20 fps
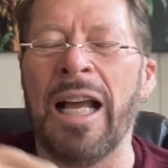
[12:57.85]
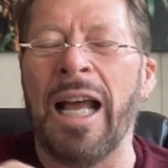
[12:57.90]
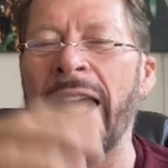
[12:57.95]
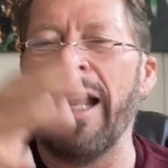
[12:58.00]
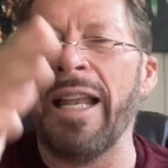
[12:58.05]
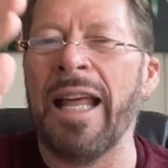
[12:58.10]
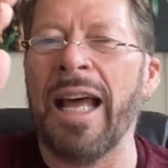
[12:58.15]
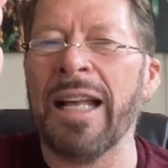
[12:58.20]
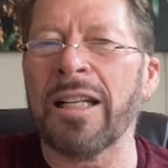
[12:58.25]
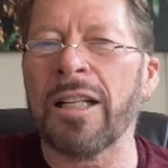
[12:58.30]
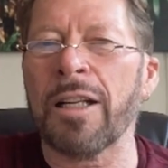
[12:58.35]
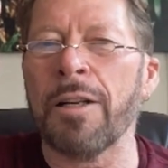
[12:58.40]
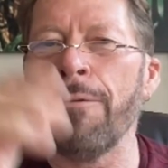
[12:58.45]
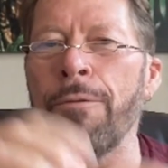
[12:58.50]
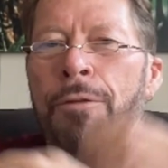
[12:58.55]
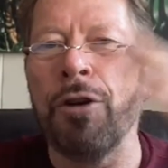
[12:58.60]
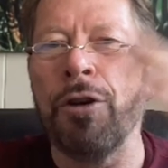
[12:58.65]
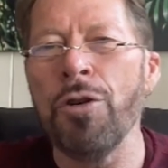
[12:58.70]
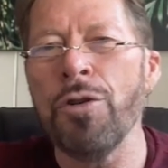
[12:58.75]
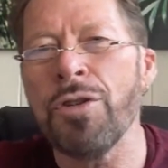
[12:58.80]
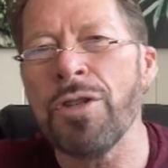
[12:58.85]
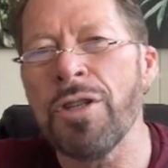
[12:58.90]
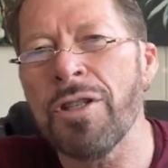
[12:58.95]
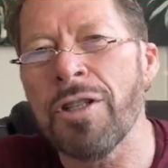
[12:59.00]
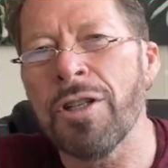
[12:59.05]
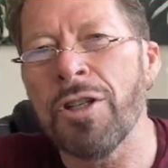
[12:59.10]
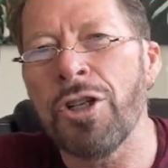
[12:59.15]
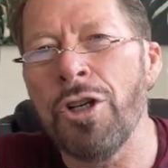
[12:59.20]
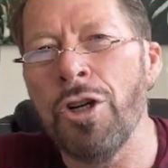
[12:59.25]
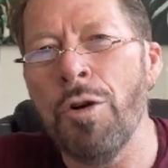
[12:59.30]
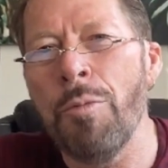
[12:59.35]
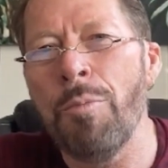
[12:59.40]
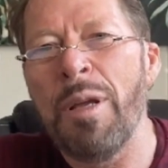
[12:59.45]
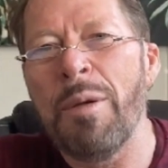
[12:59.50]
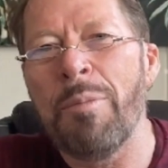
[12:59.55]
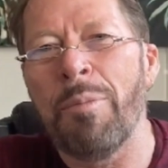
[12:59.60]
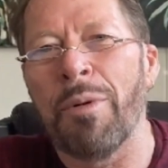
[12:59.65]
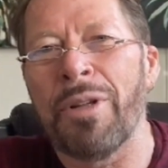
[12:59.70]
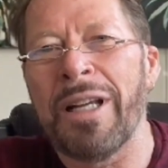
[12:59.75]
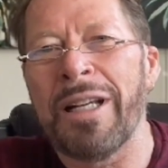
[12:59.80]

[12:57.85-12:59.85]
And that confuses the Shu people.